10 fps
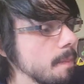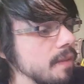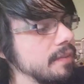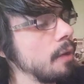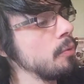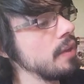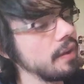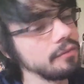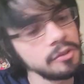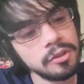Then we
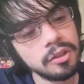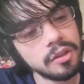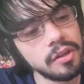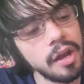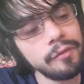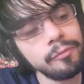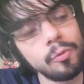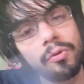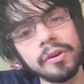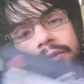have God of
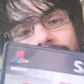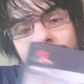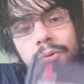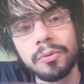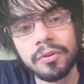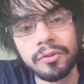War 2